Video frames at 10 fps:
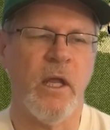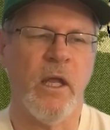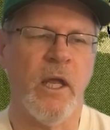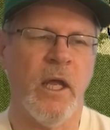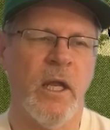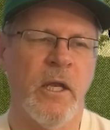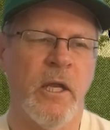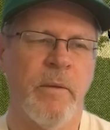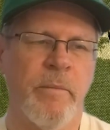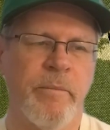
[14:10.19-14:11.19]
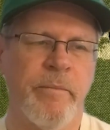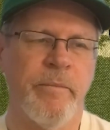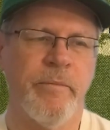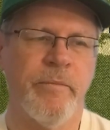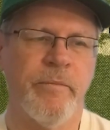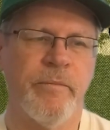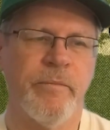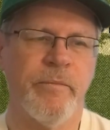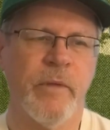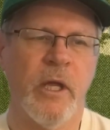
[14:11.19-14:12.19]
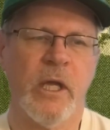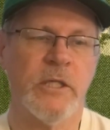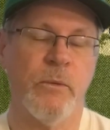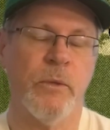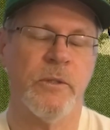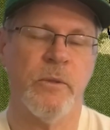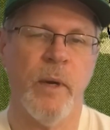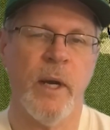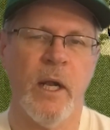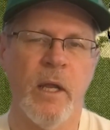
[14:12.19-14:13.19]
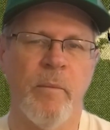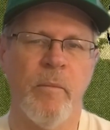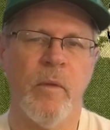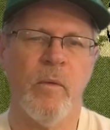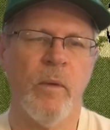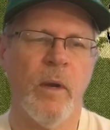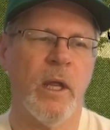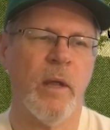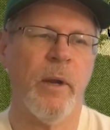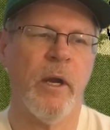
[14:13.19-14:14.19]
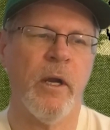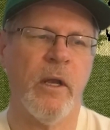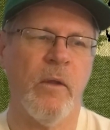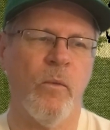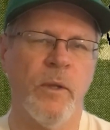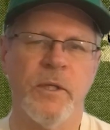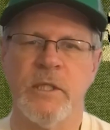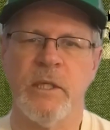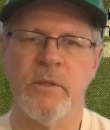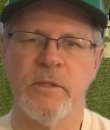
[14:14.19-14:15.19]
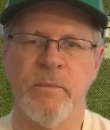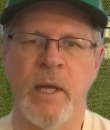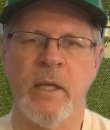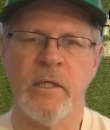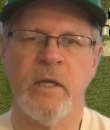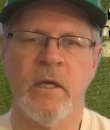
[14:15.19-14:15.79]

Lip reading: and because it wasn't readily apparent what the symbols meant,